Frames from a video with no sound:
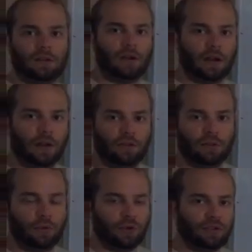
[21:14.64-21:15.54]
I know some
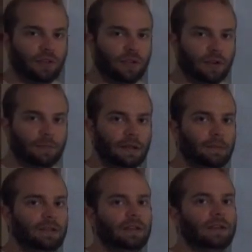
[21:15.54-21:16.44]
builders out there may
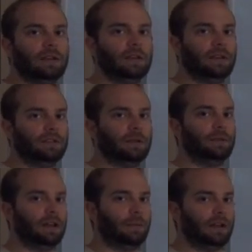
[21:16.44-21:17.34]
be
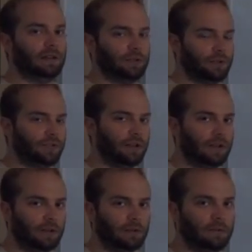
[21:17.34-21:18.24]
intimidated by electricity,
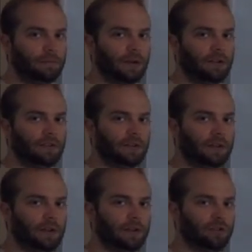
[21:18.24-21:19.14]
but
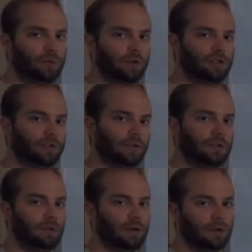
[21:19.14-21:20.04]
I just want to show
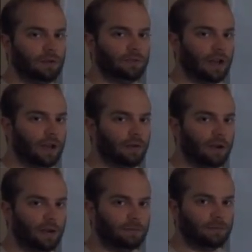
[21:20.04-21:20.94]
you our
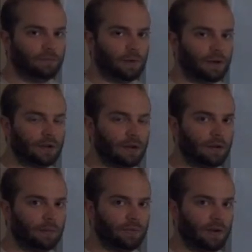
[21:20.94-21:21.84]
diagram, wiring
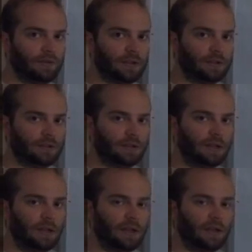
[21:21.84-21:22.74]
diagram for our vehicle.
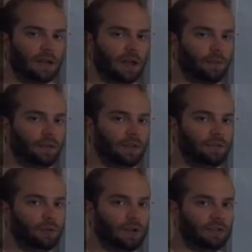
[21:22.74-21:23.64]
It really is
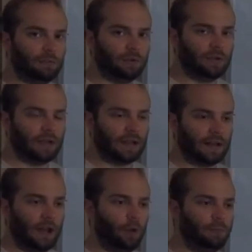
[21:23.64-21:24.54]
quite simple, and it can
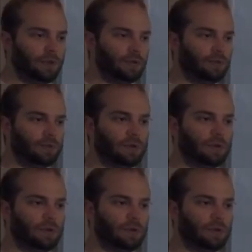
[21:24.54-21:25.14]
help you